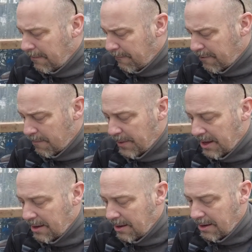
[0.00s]
from
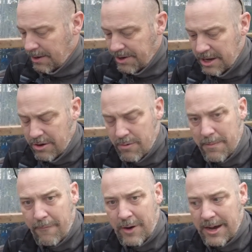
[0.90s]
the
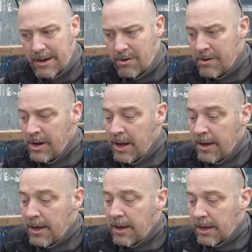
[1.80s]
dehumidifier
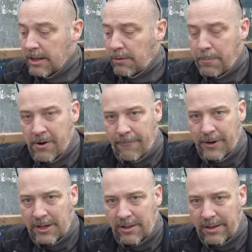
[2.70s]
is
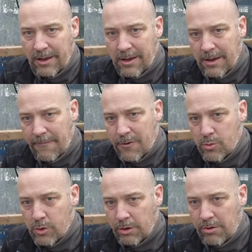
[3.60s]
perfect for
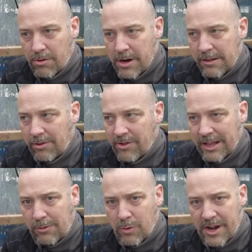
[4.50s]
watering, so
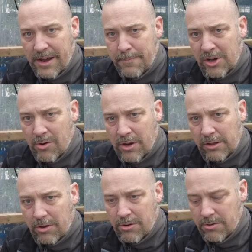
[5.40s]
that's what I'm
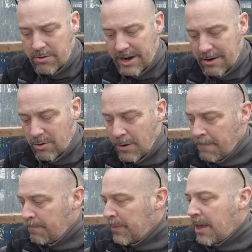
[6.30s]
going to do now.
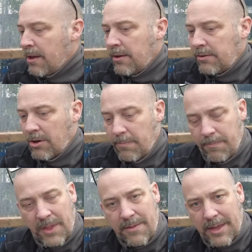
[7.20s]
So
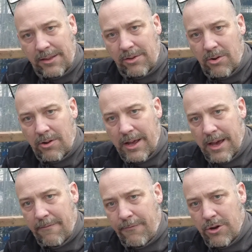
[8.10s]
that's all I
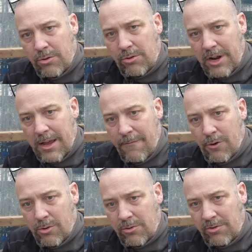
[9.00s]
have for you today,
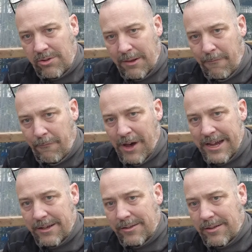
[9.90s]
folks.
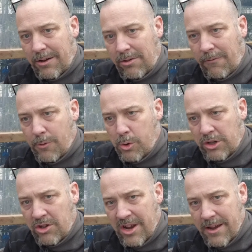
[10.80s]
Thanks a lot for
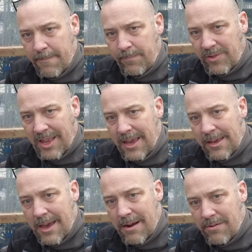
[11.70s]
watching.
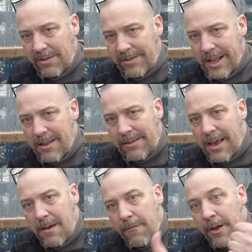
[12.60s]
Take care, stay
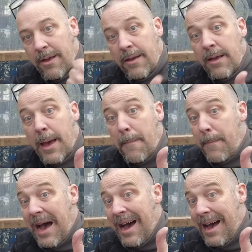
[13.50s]
safe,
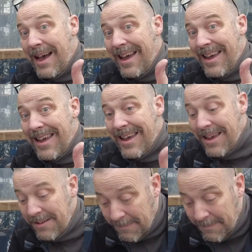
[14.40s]
Bye!